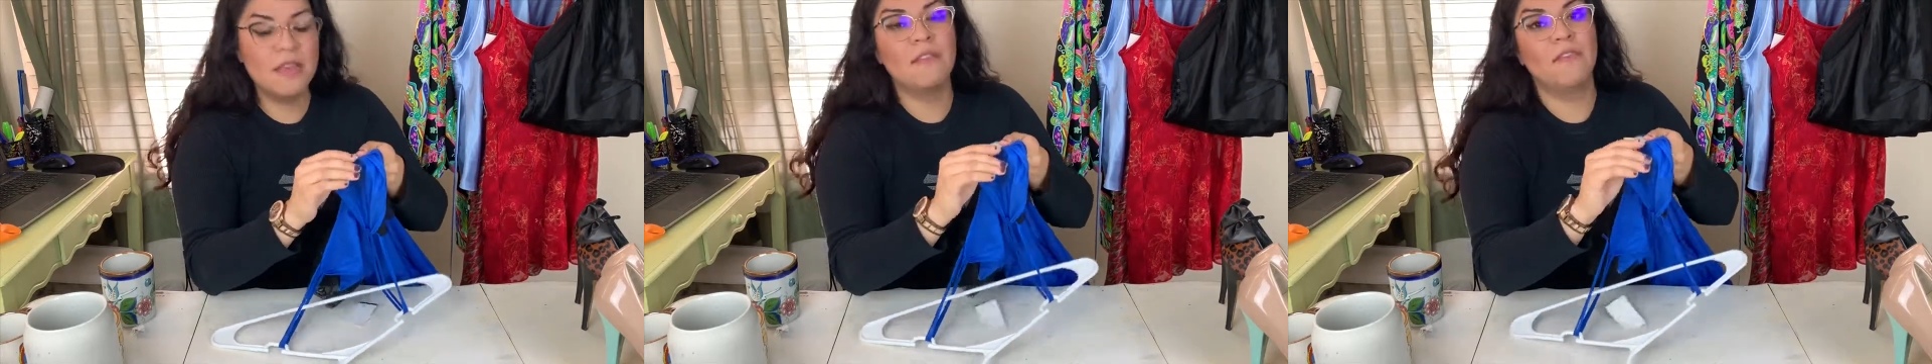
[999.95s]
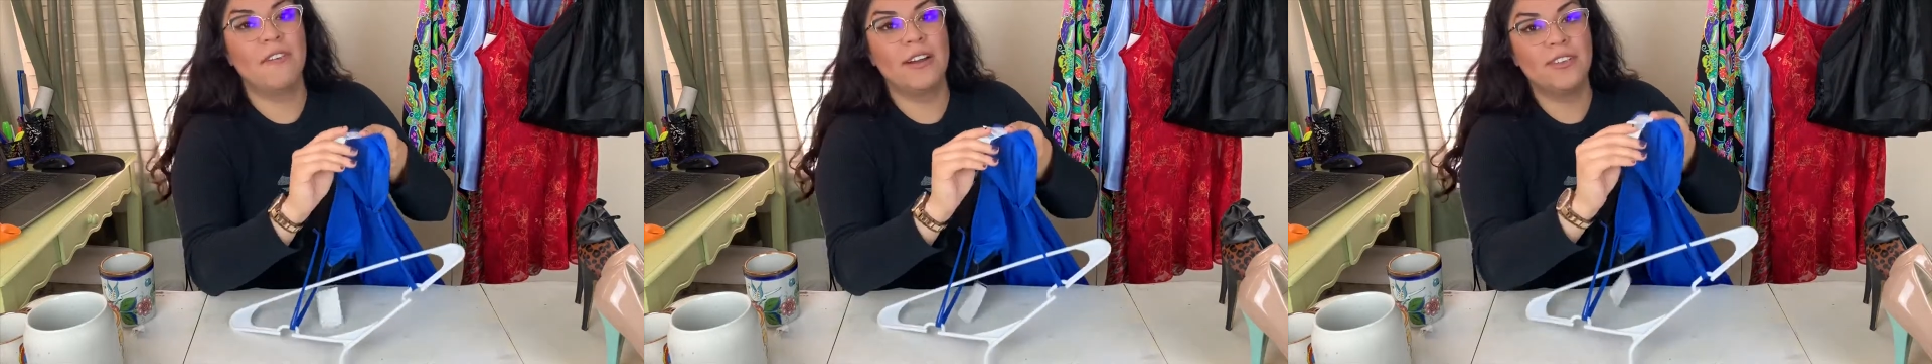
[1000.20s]

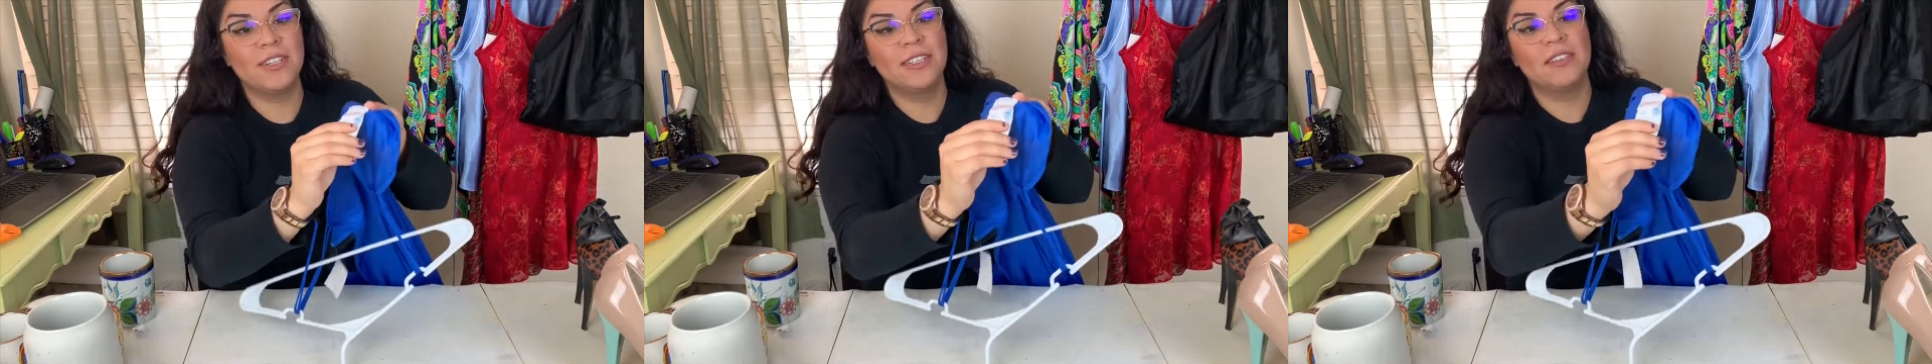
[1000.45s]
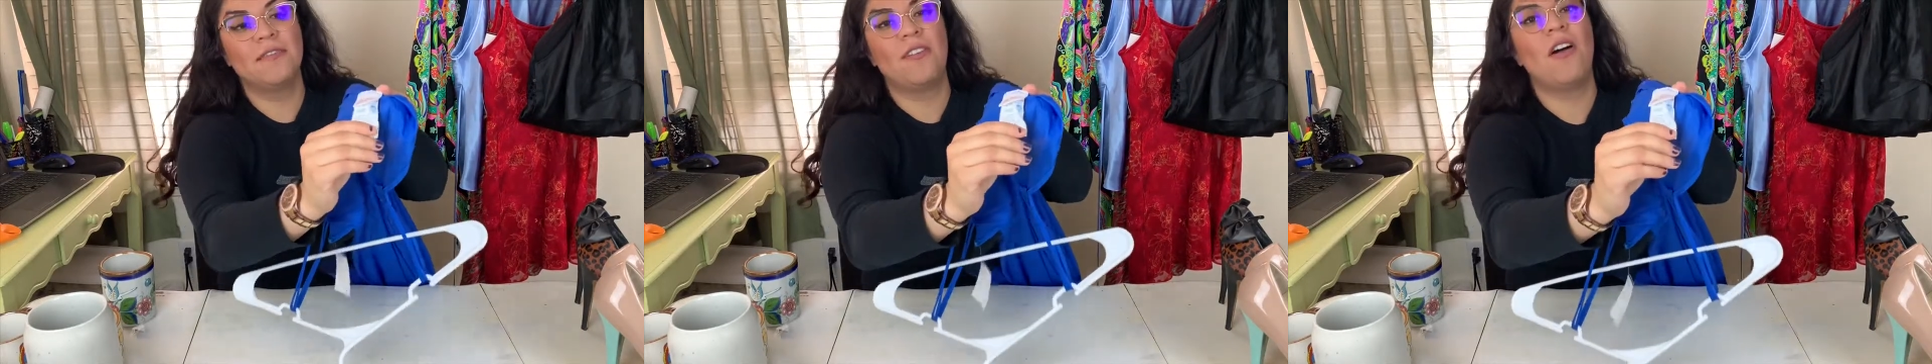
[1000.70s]
Fredericks
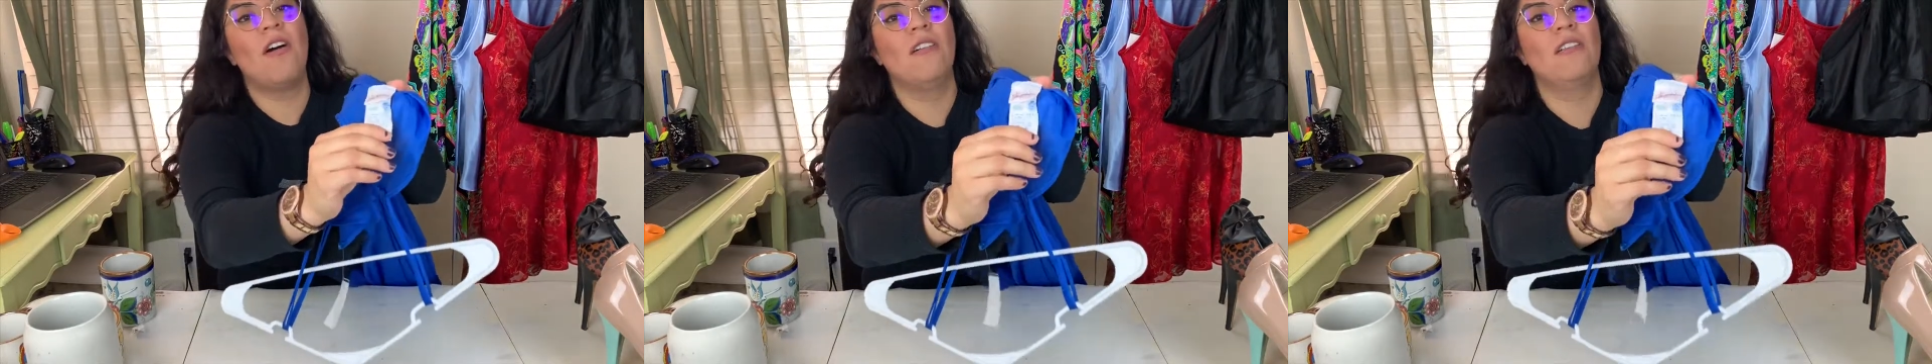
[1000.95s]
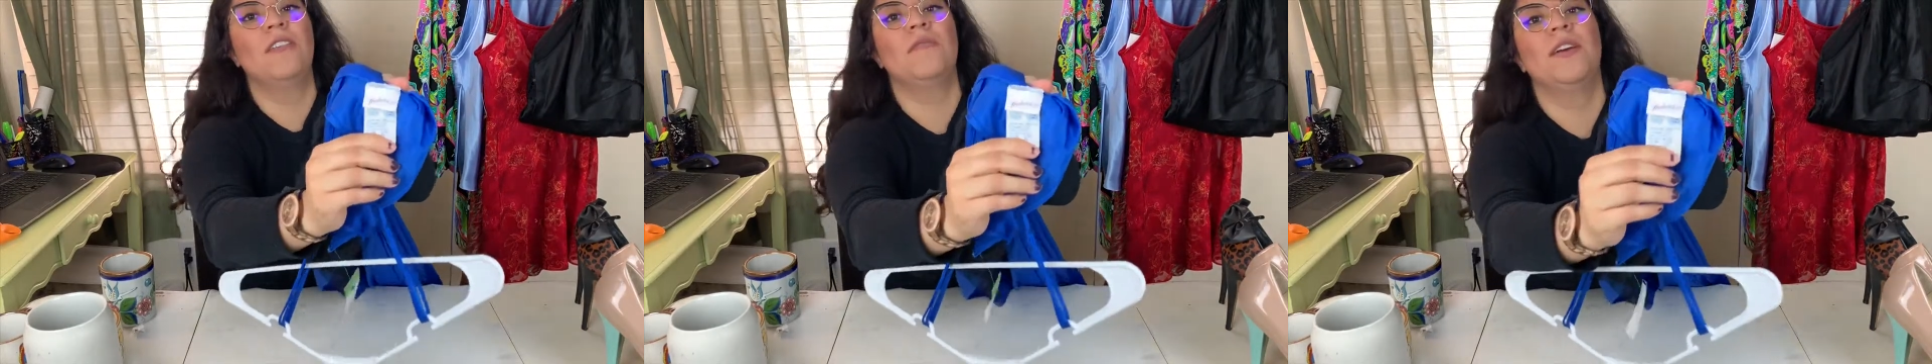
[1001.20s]
of
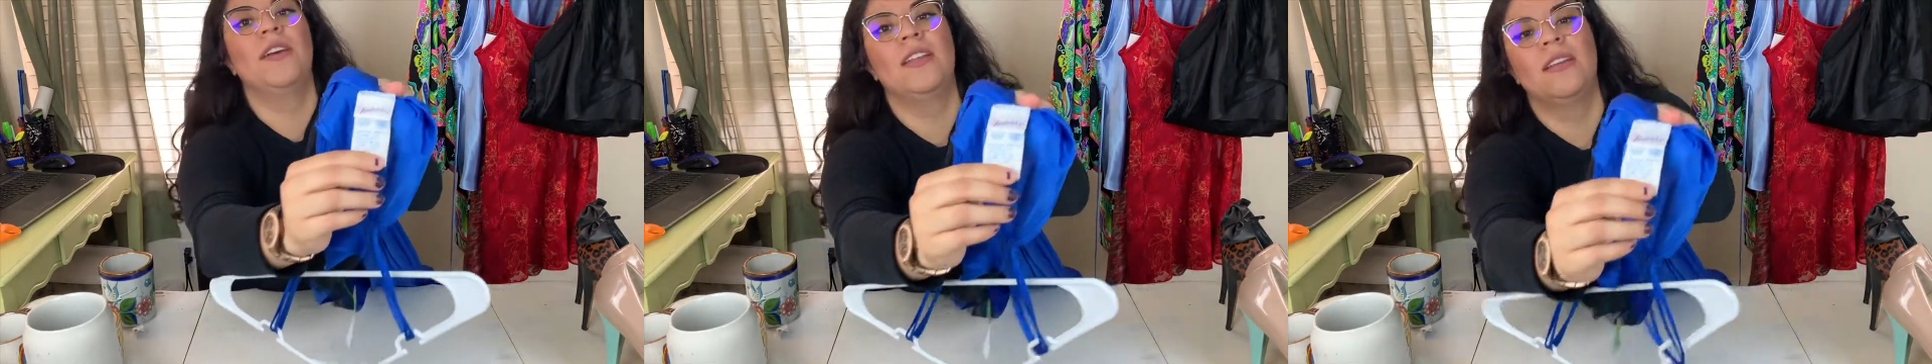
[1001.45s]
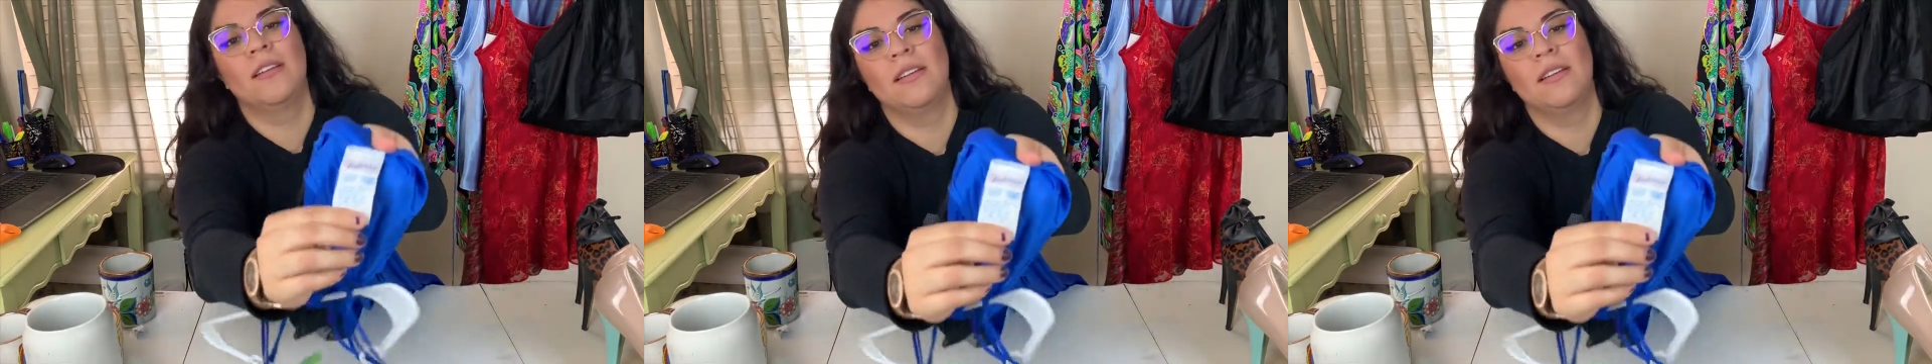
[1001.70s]
Hollywood.